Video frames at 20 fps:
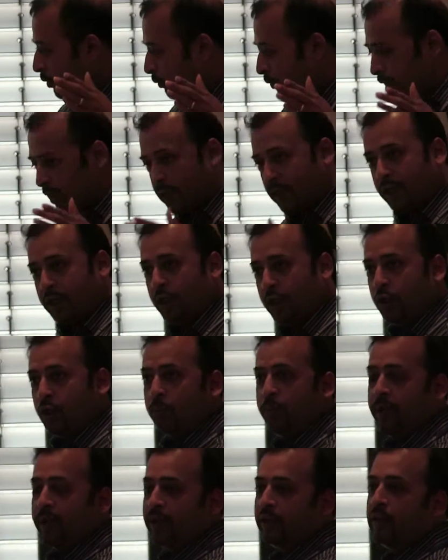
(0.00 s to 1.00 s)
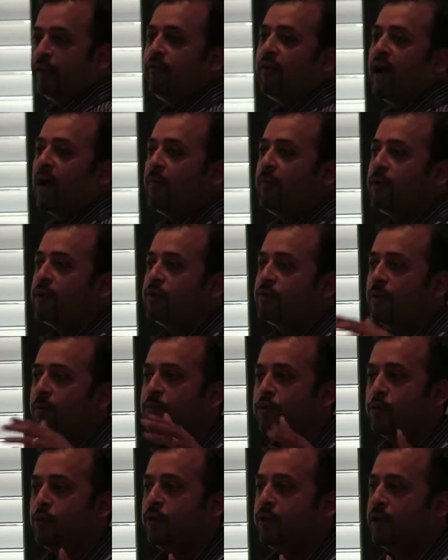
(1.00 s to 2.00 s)
we'll continue making the fibers from
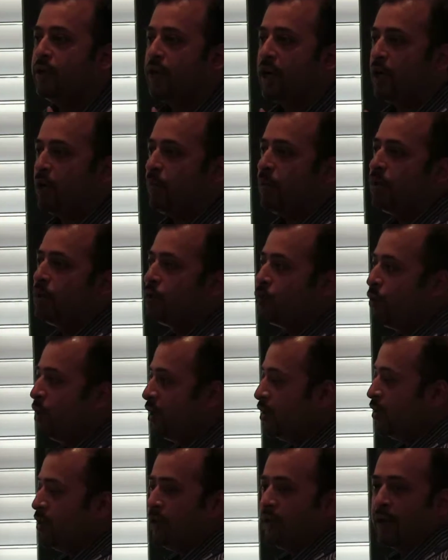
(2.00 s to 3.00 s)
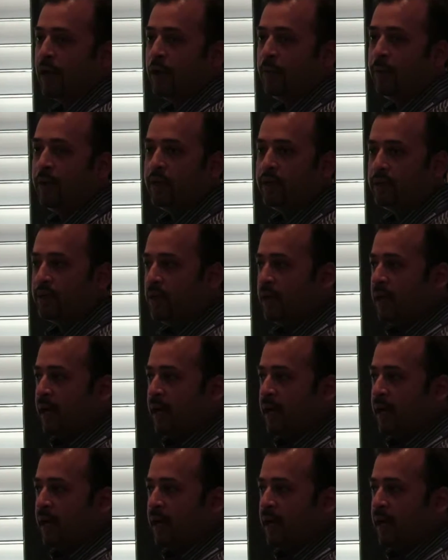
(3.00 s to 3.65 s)
200 nanometers to 800 nanometers,